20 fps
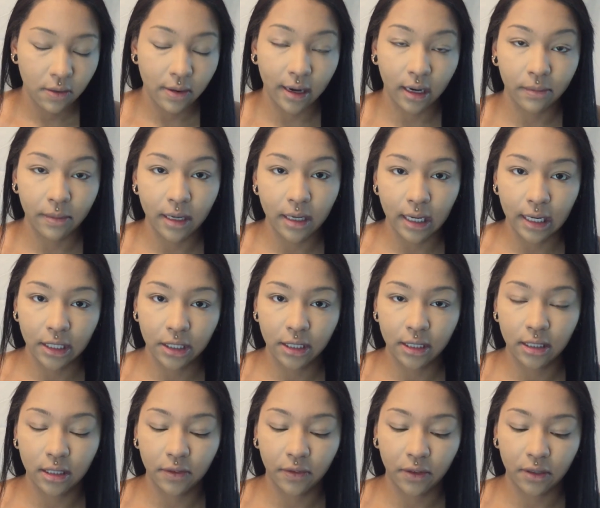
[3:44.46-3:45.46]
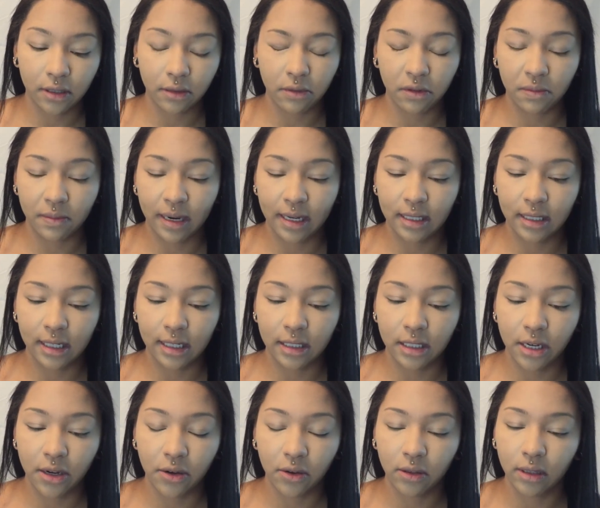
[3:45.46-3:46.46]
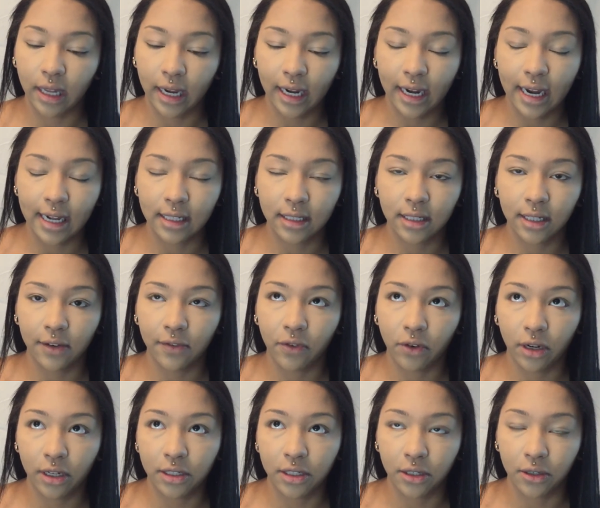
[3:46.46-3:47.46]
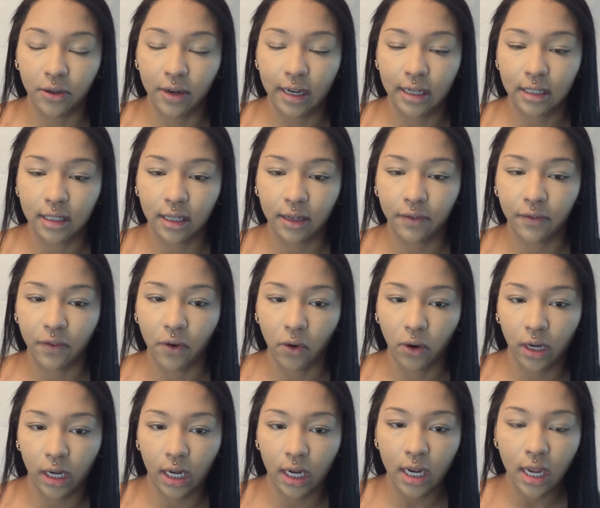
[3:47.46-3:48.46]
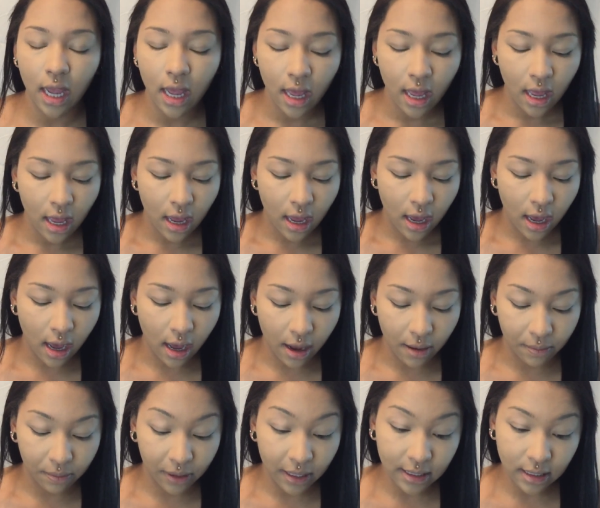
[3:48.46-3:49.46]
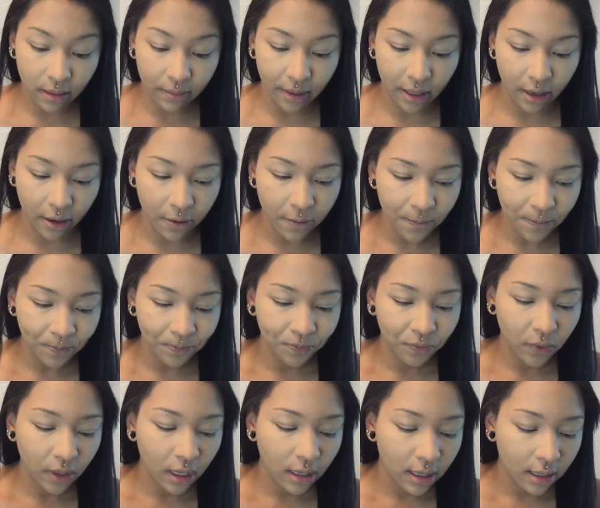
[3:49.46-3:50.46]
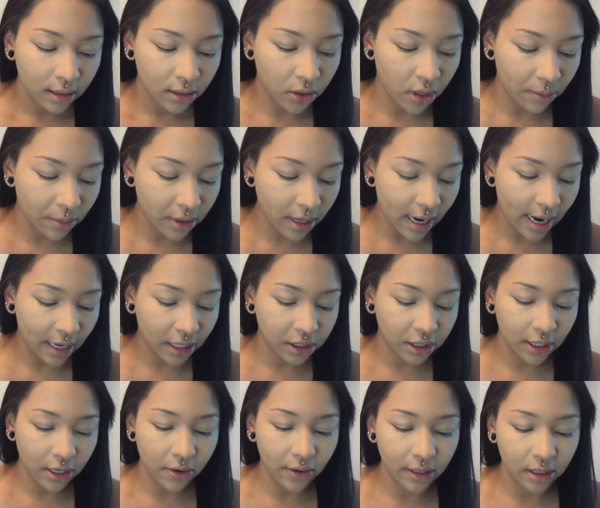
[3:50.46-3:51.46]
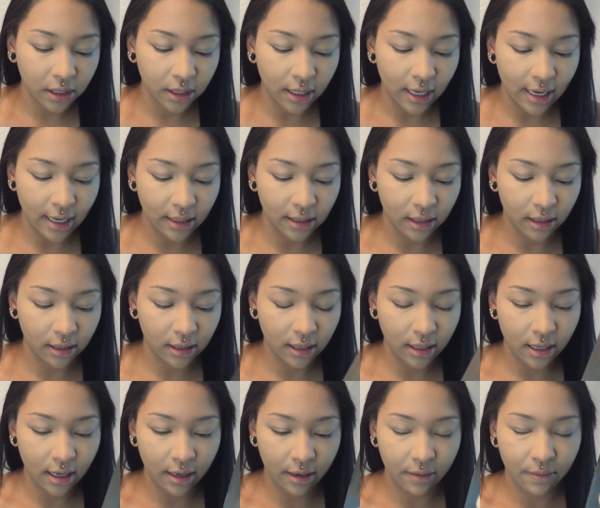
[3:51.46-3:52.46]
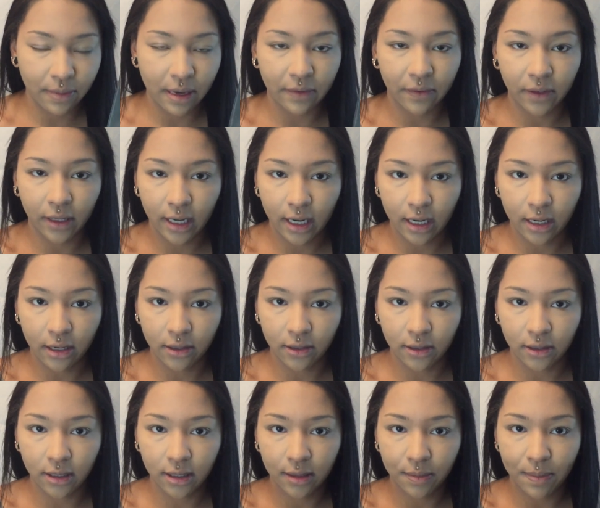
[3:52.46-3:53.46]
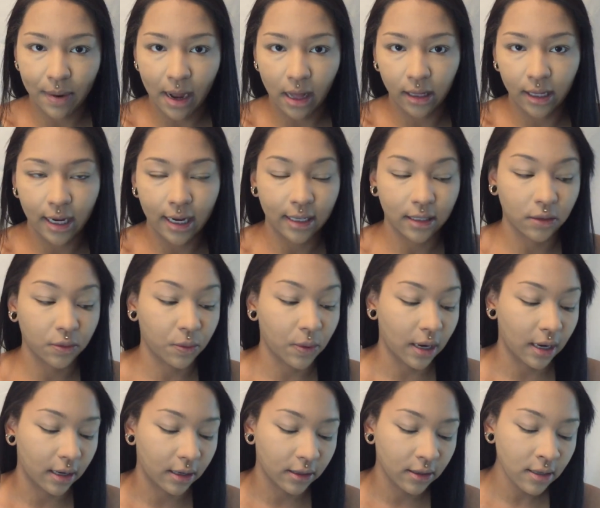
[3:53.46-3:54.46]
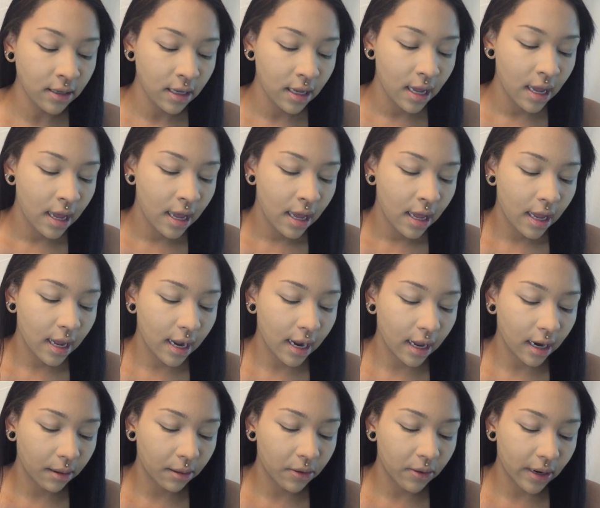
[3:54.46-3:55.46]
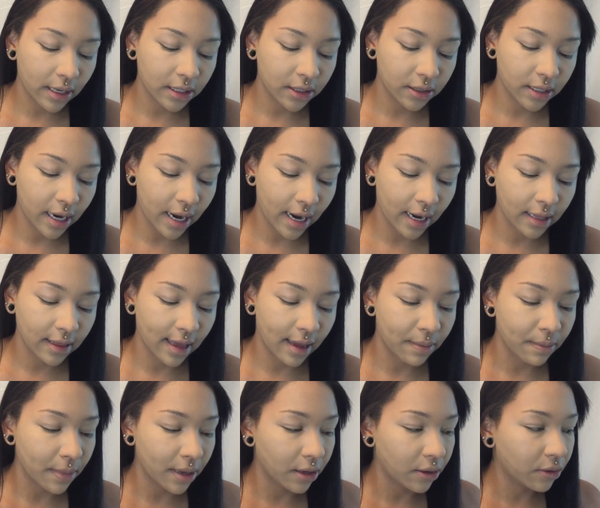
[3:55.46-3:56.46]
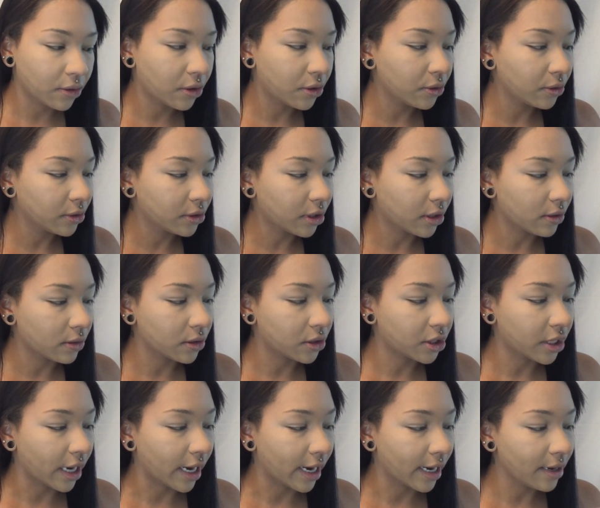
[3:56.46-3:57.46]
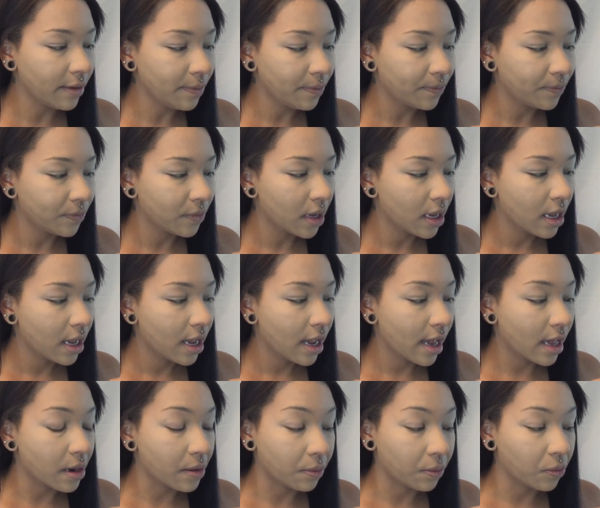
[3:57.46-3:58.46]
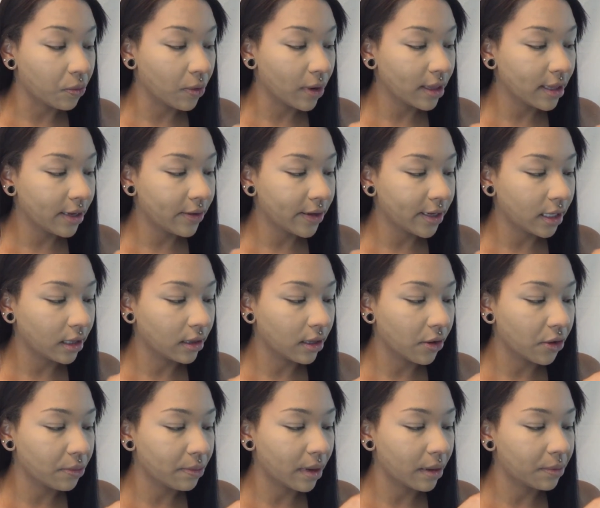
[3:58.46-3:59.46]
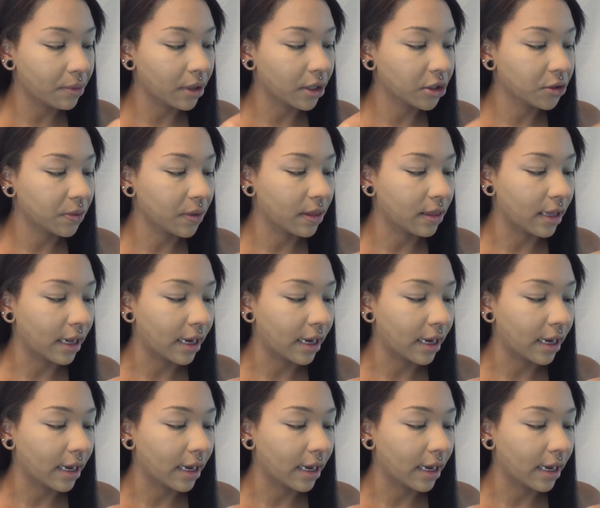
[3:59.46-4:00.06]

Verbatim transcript: recommendations for some of my skin tone like NC42, NC40, um, please let me know. So I'm going to actually go into the Anastasia Beverly Hills palette as well. And I'm going to take that middle cool tone shade. And I'm really going to load my brush with